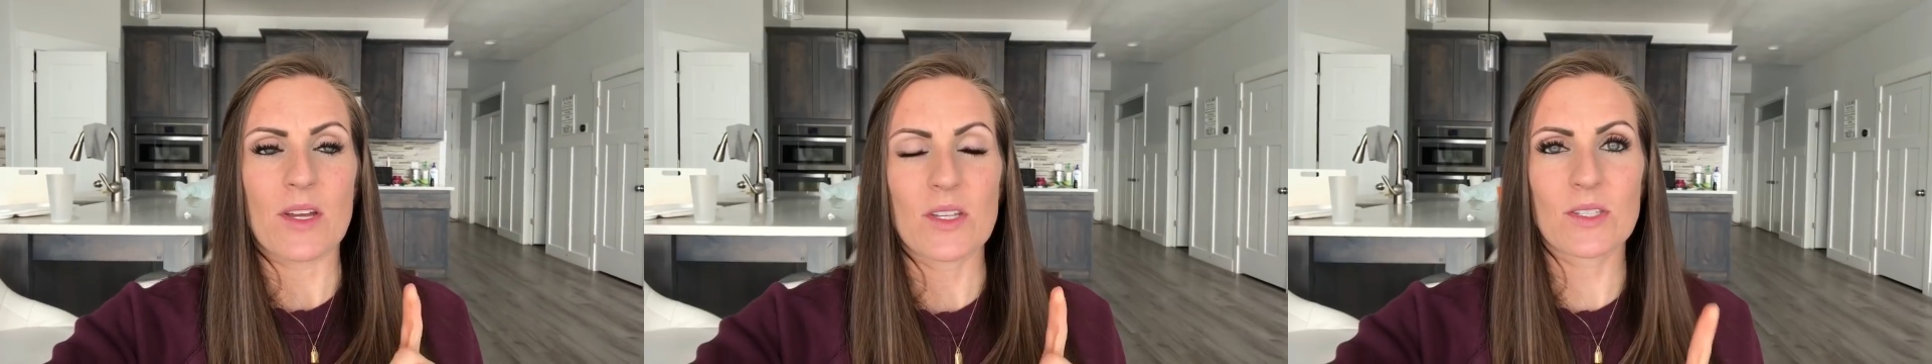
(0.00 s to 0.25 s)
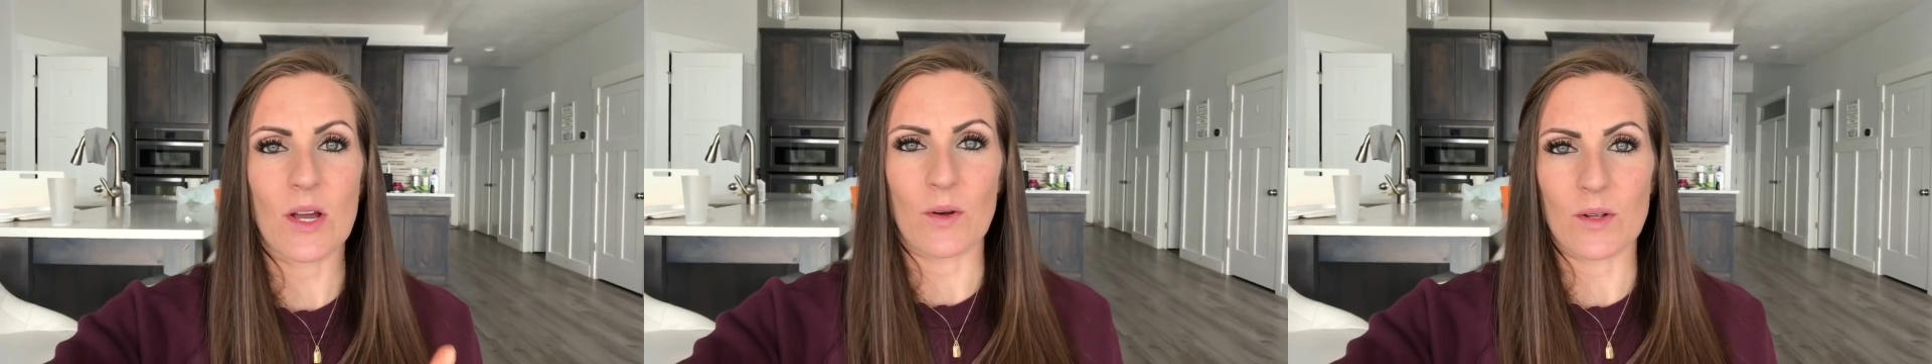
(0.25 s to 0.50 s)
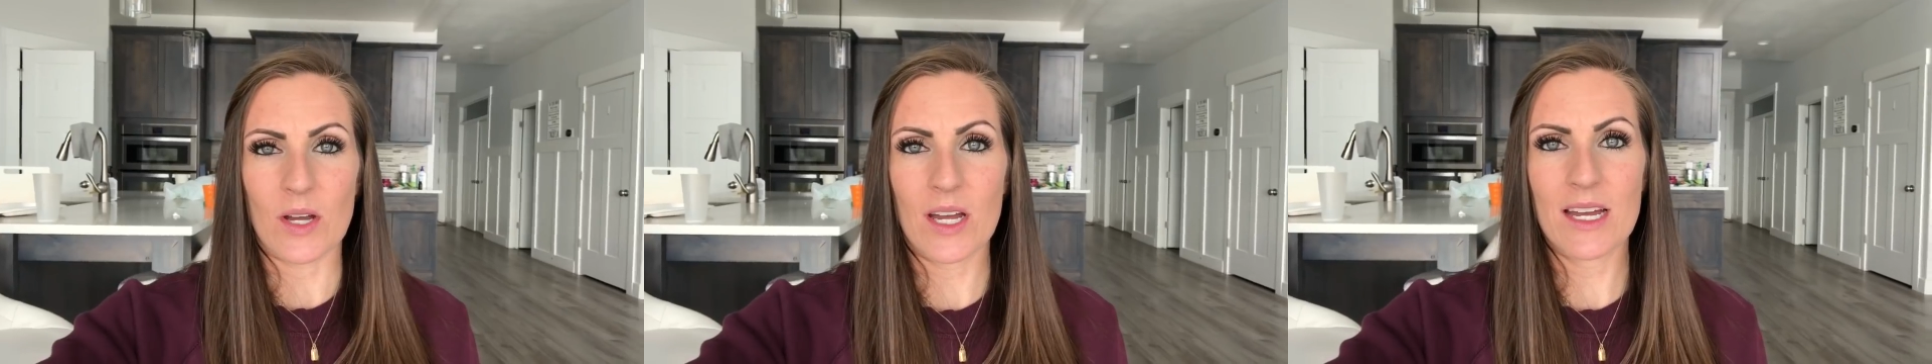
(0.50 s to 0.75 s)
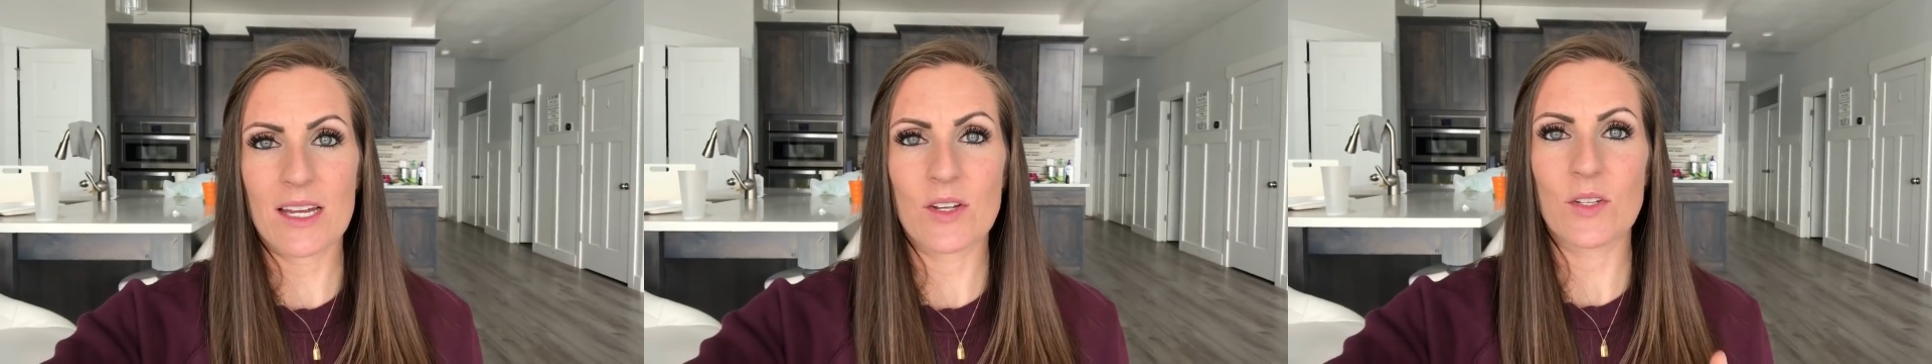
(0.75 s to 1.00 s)
So
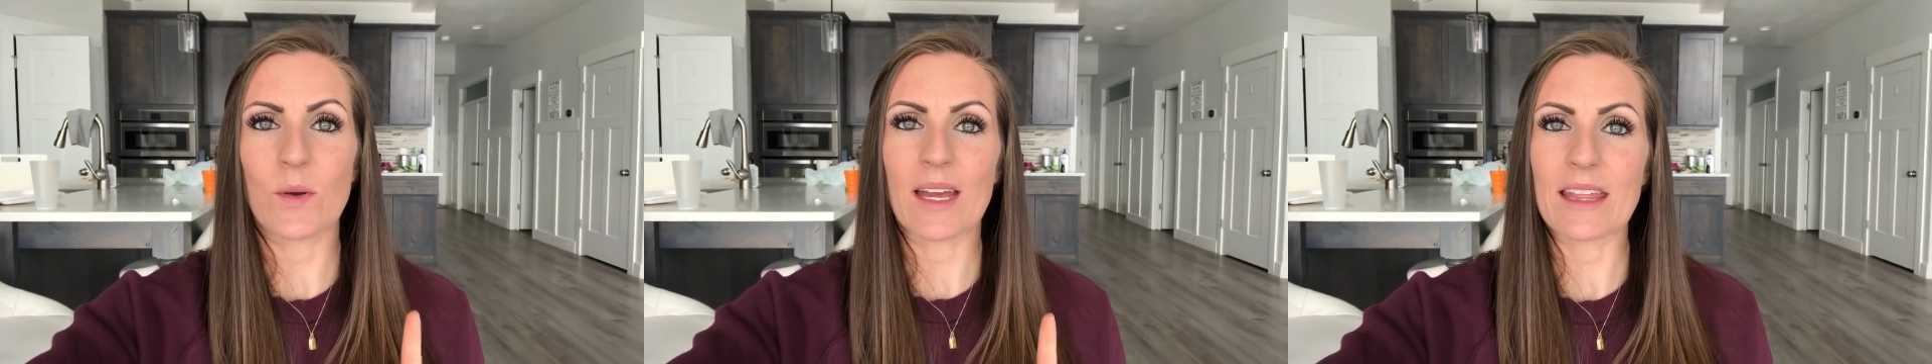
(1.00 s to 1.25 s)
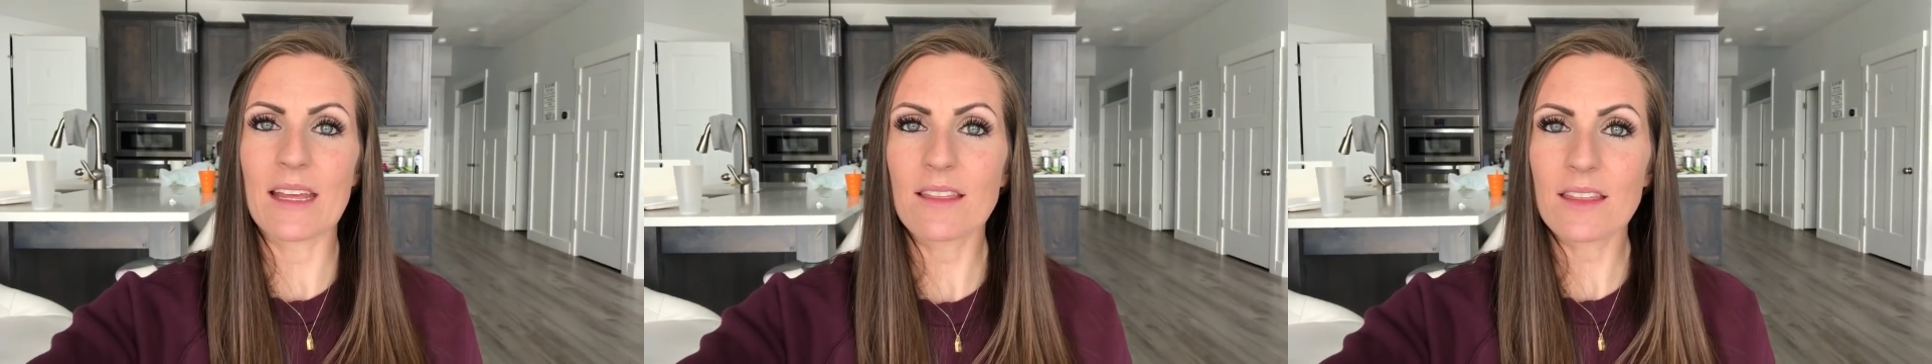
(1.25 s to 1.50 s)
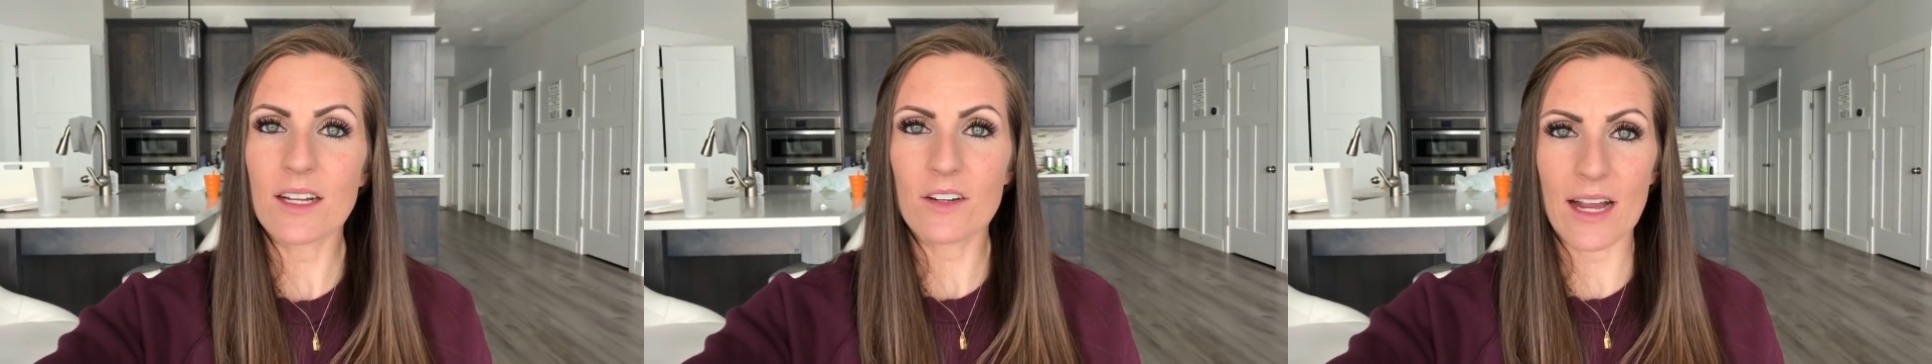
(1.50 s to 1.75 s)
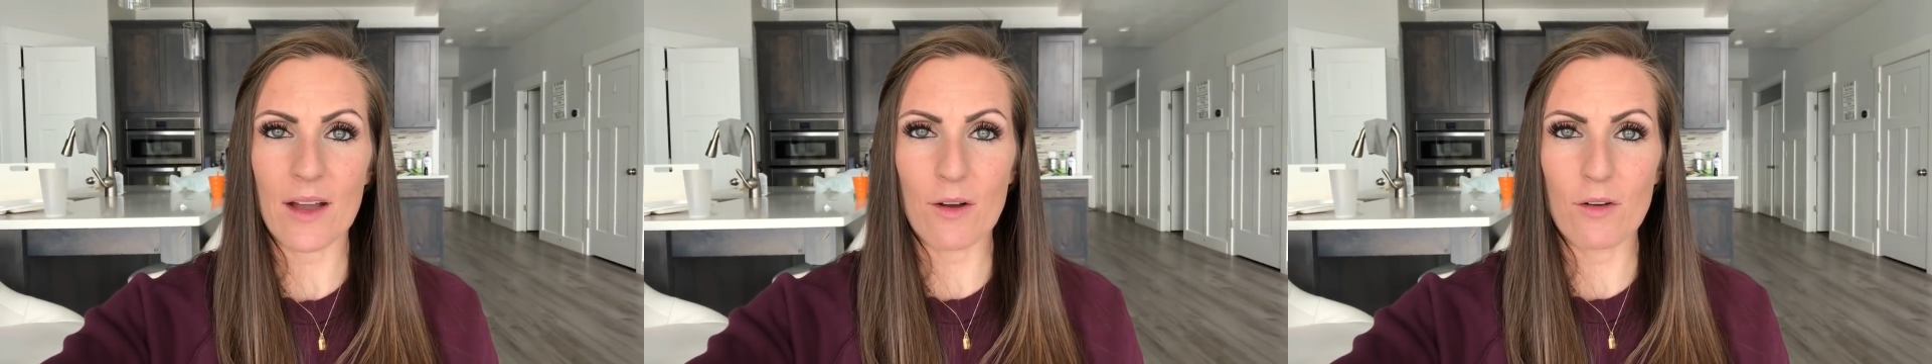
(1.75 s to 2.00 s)
do I think the
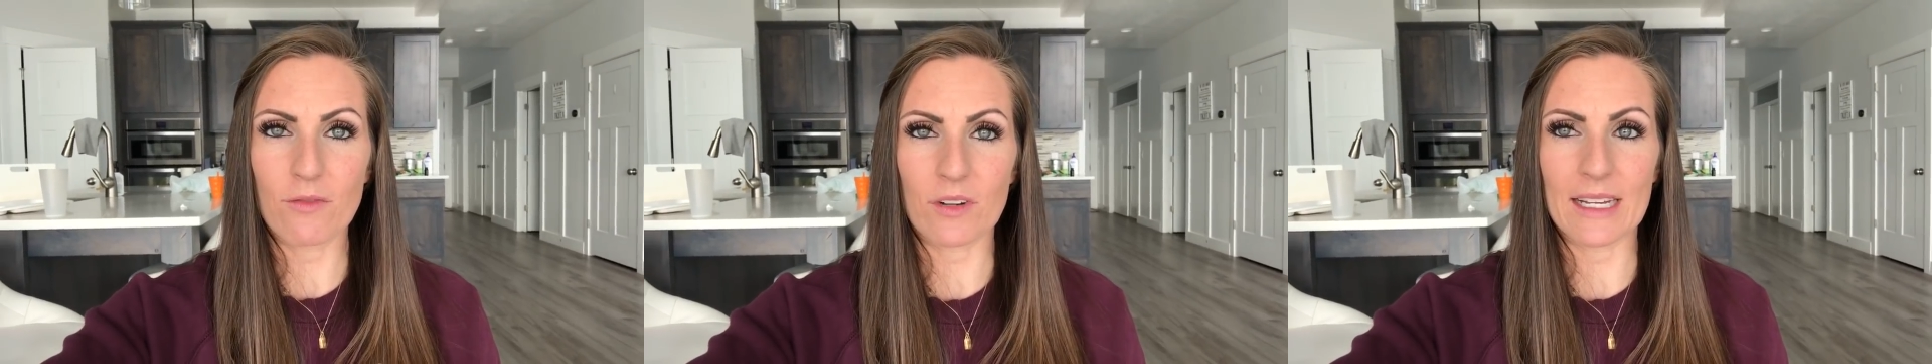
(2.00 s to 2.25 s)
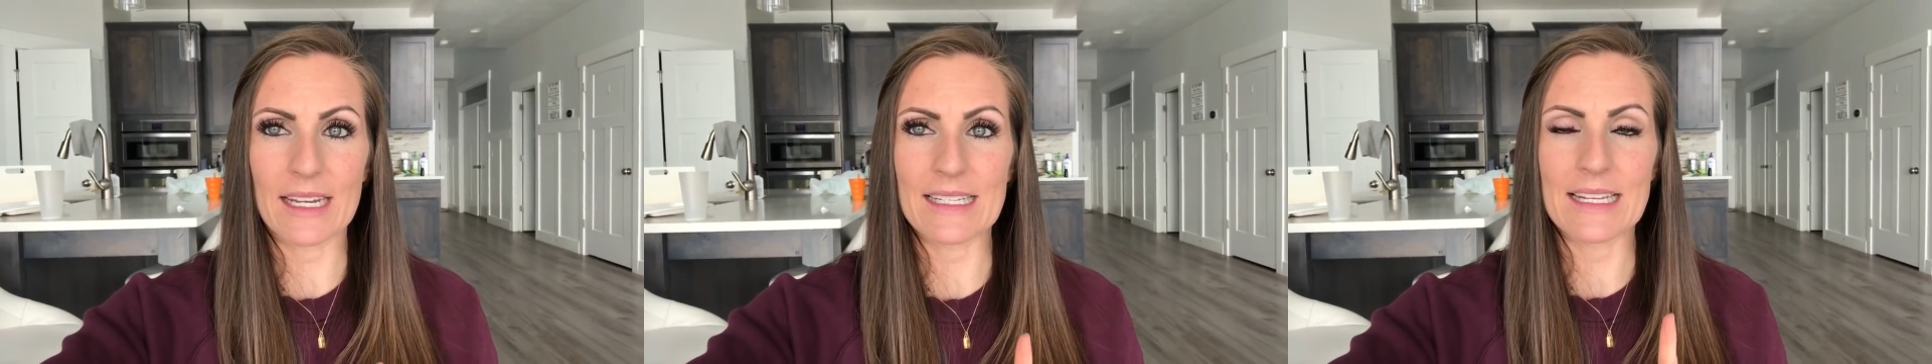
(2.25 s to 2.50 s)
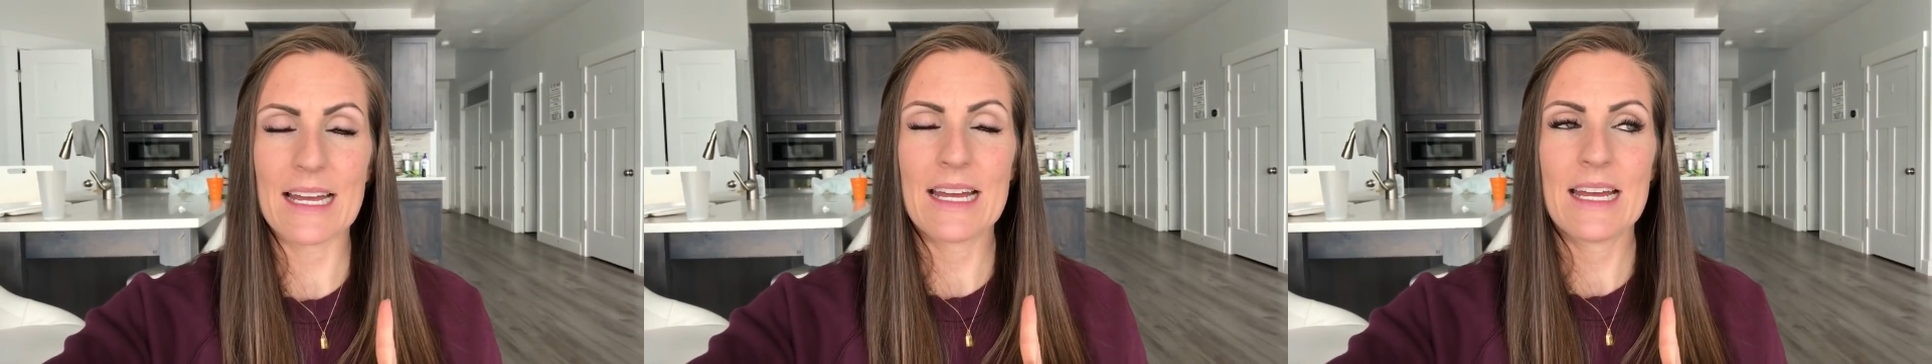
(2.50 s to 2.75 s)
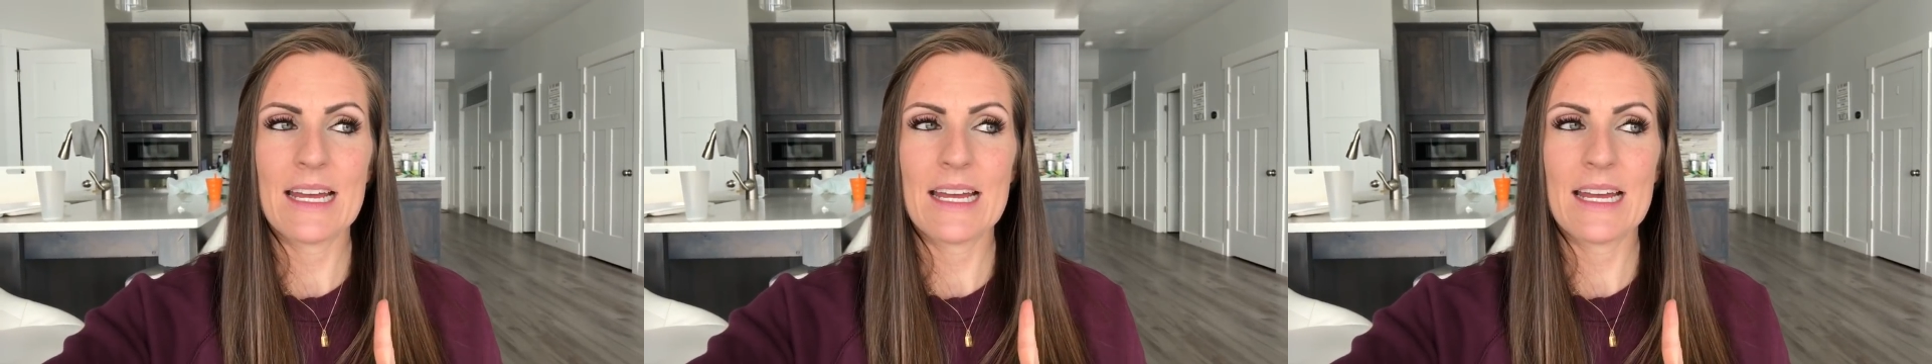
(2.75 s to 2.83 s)
cryo freeze,